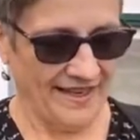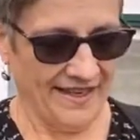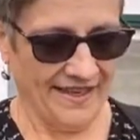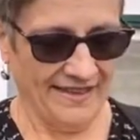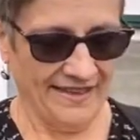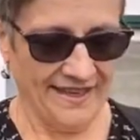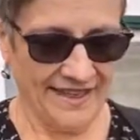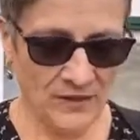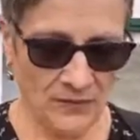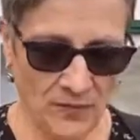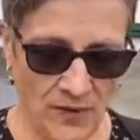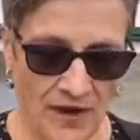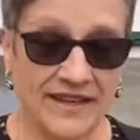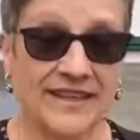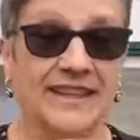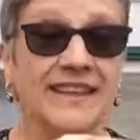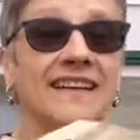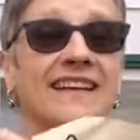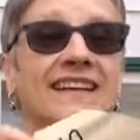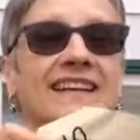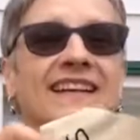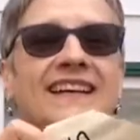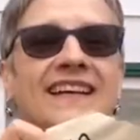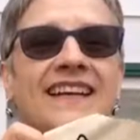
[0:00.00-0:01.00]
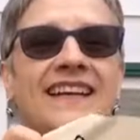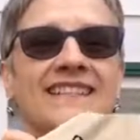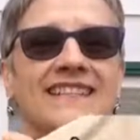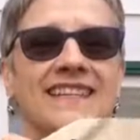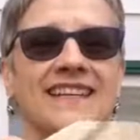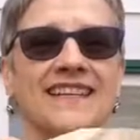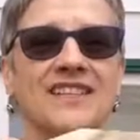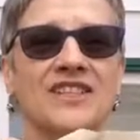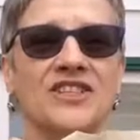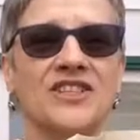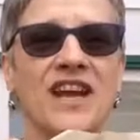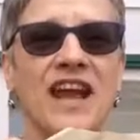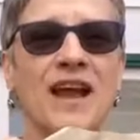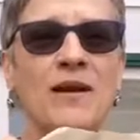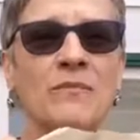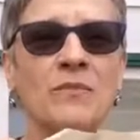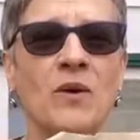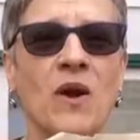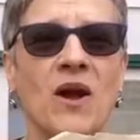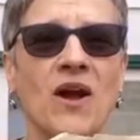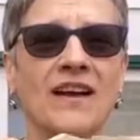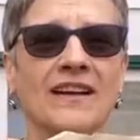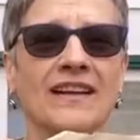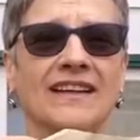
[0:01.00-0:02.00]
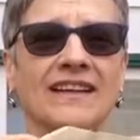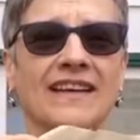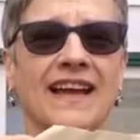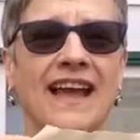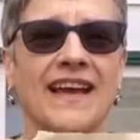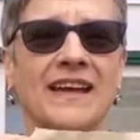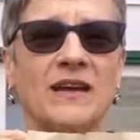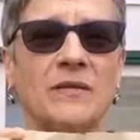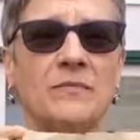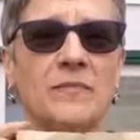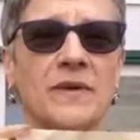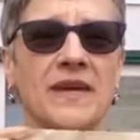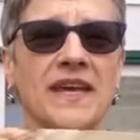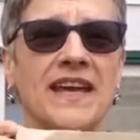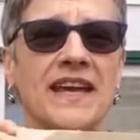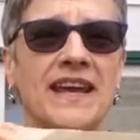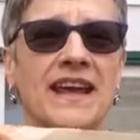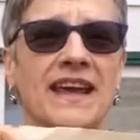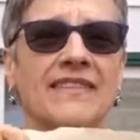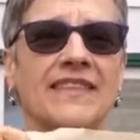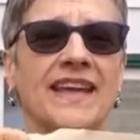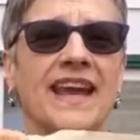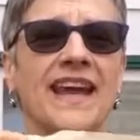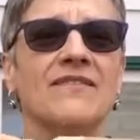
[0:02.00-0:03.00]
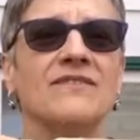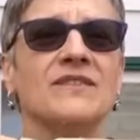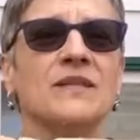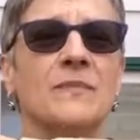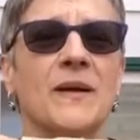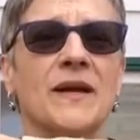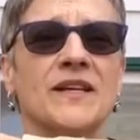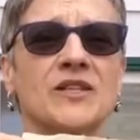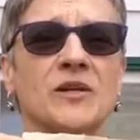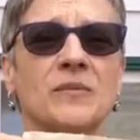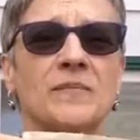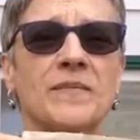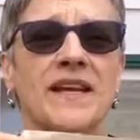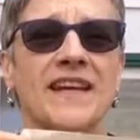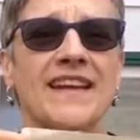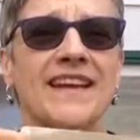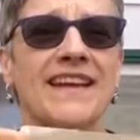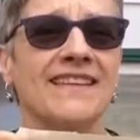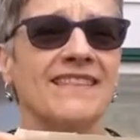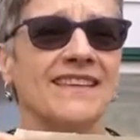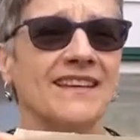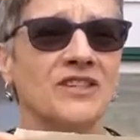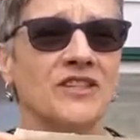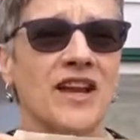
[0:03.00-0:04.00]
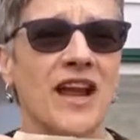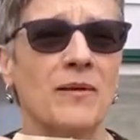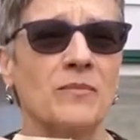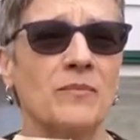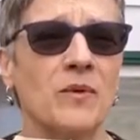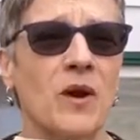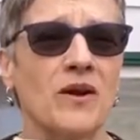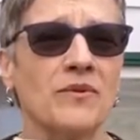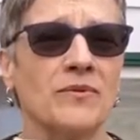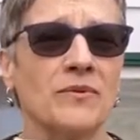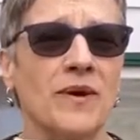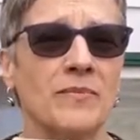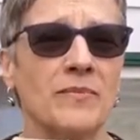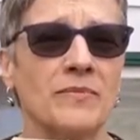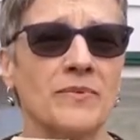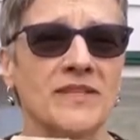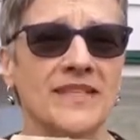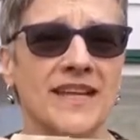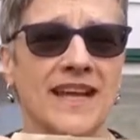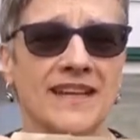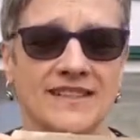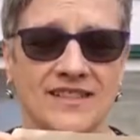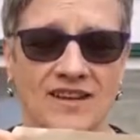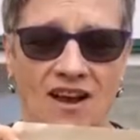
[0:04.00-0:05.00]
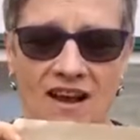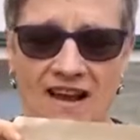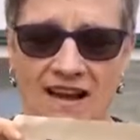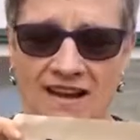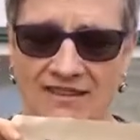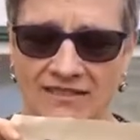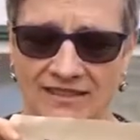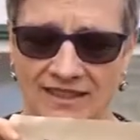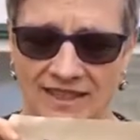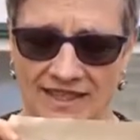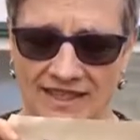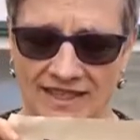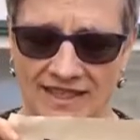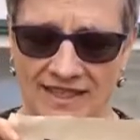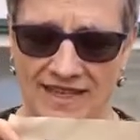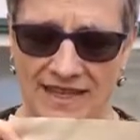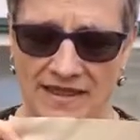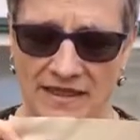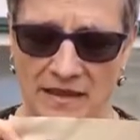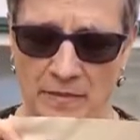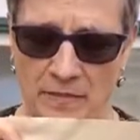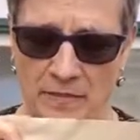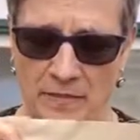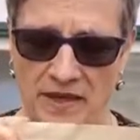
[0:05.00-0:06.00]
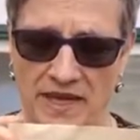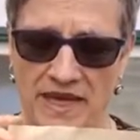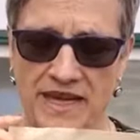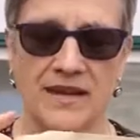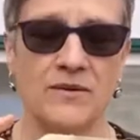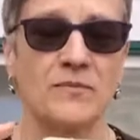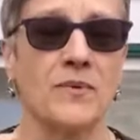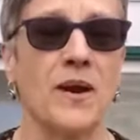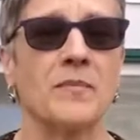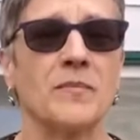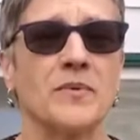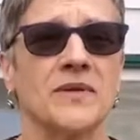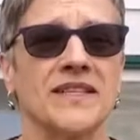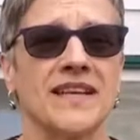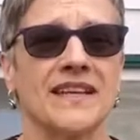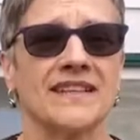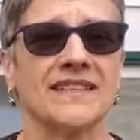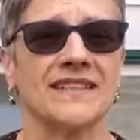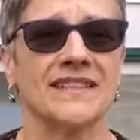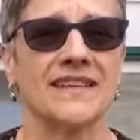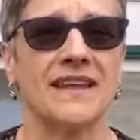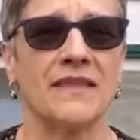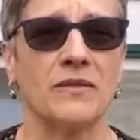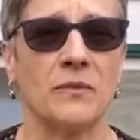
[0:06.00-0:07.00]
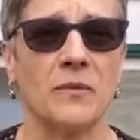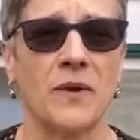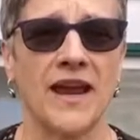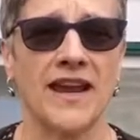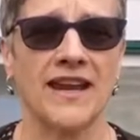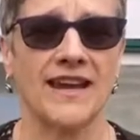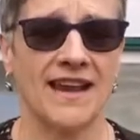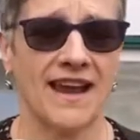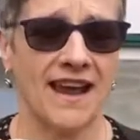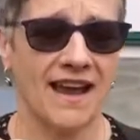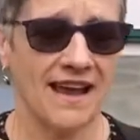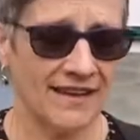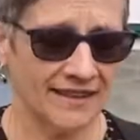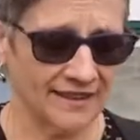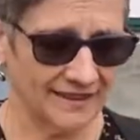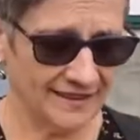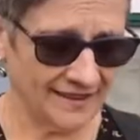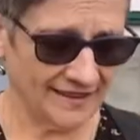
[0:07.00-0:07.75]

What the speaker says: This one is a shamrock and a bee, and they have special meaning. The shamrock represents Ireland and the bee represents Lithuania.